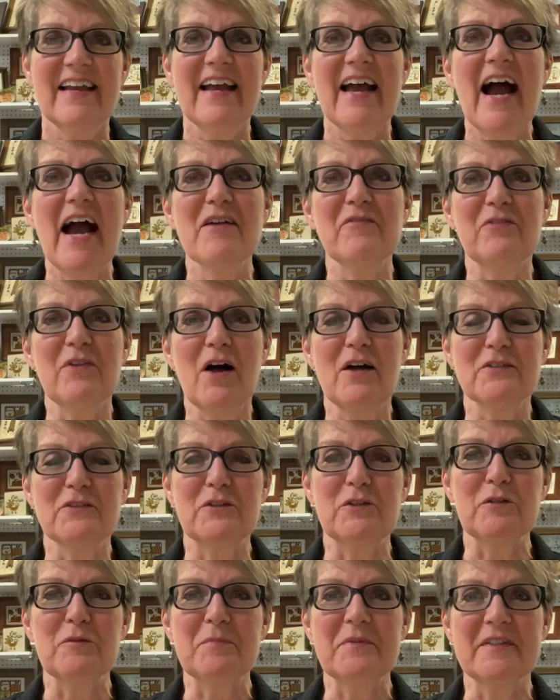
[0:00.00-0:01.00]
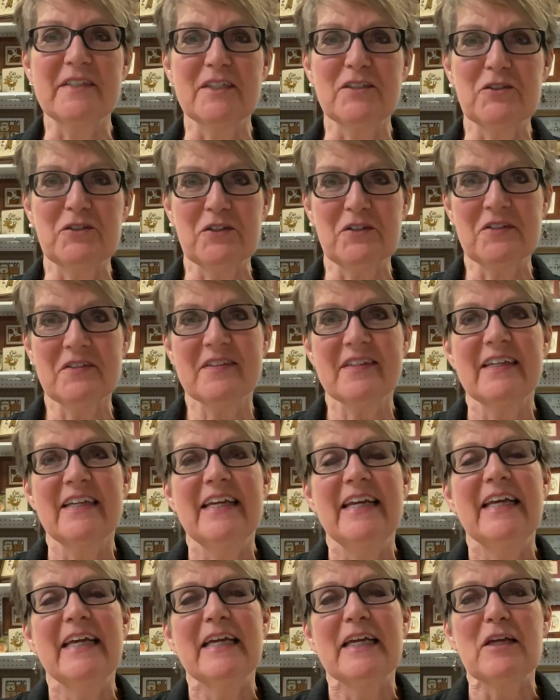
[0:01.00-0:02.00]
Hi FlossTube Stitchers.
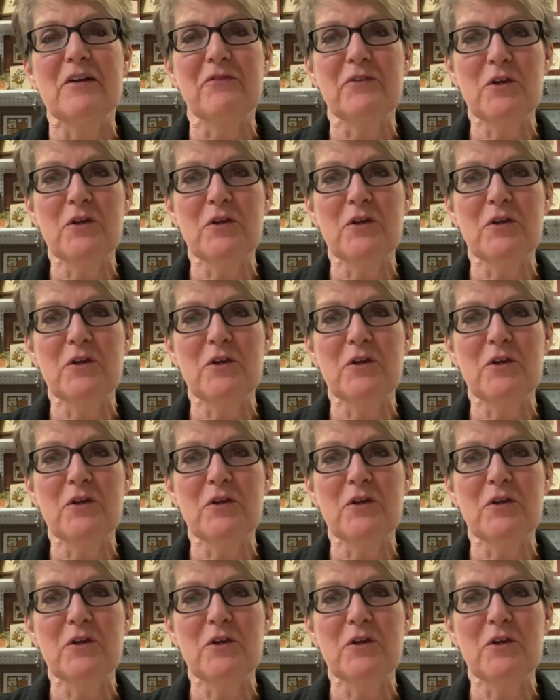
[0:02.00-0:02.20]
If